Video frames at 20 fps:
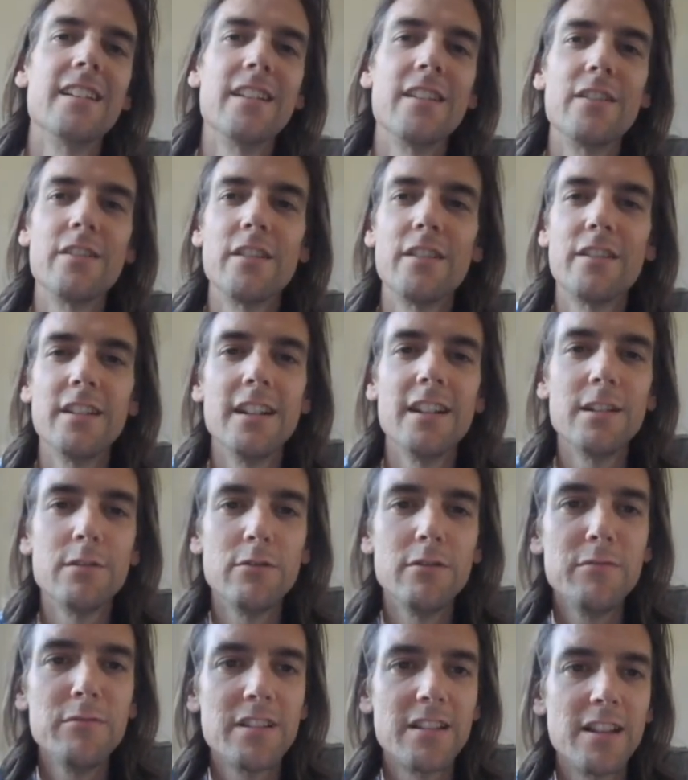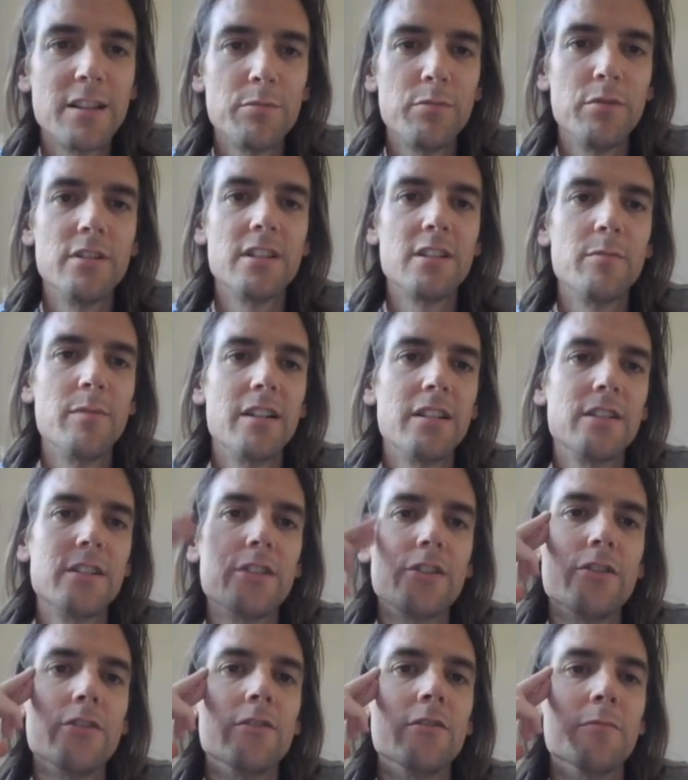The third one was this point about the
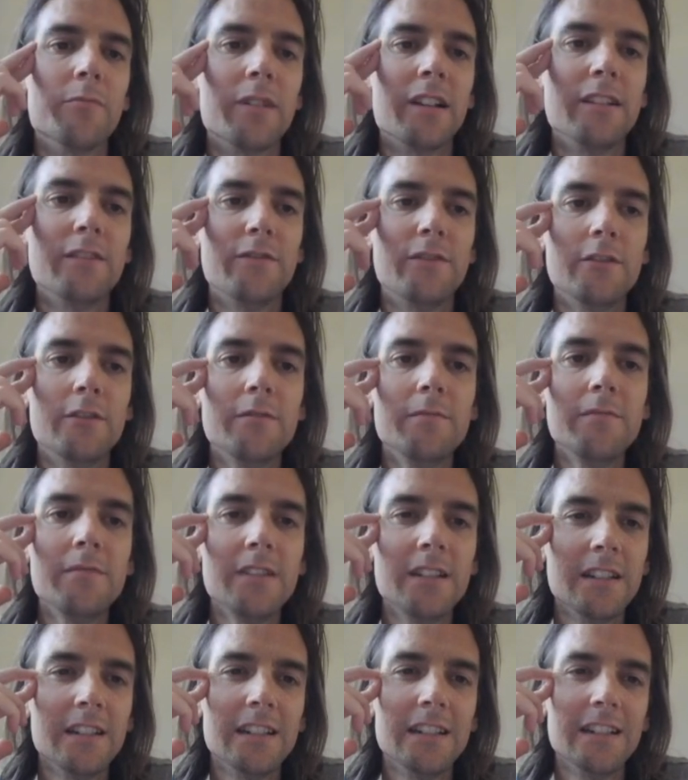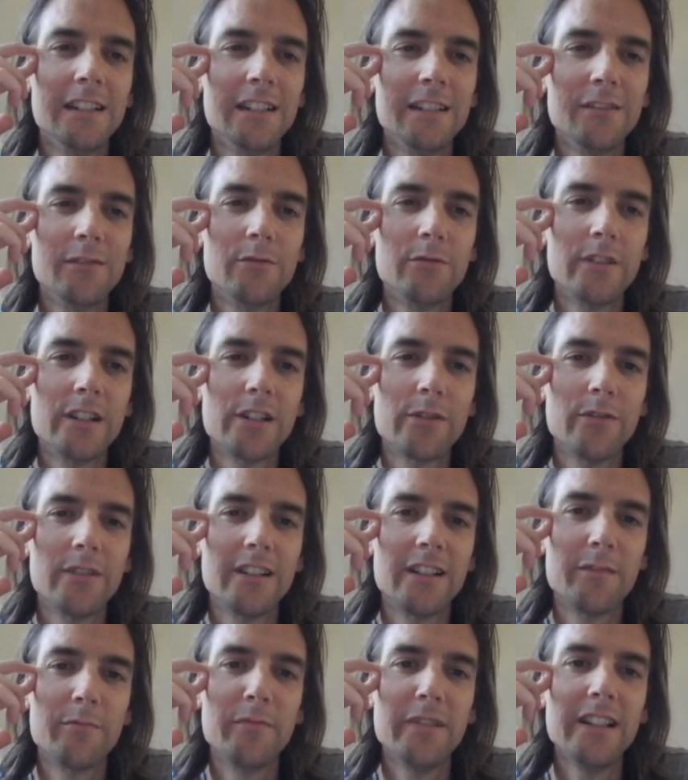student platform. Which one
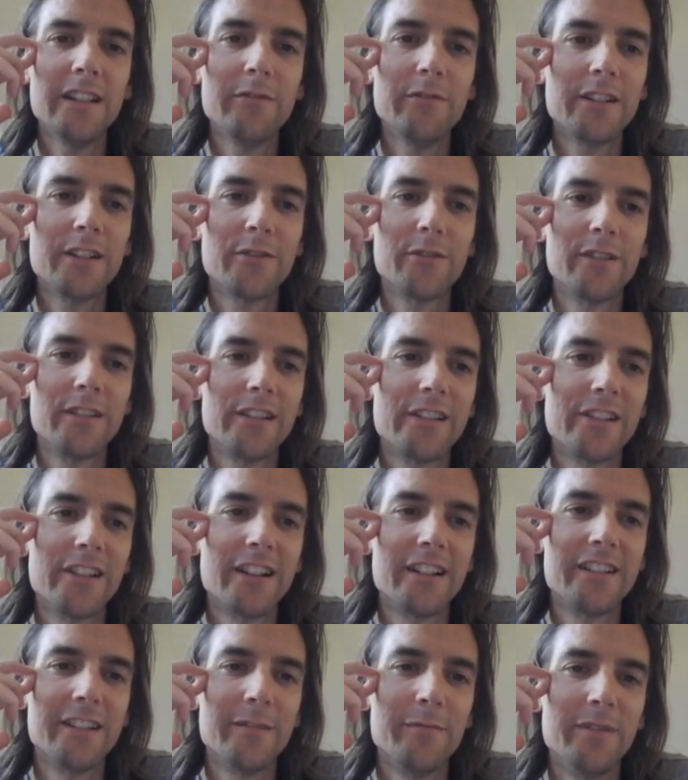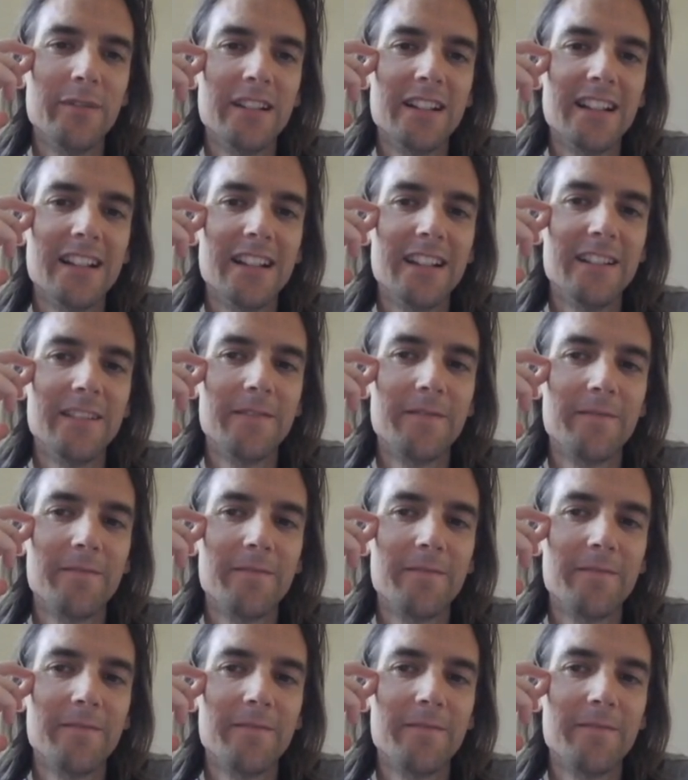is me? Which one is ChatGPT?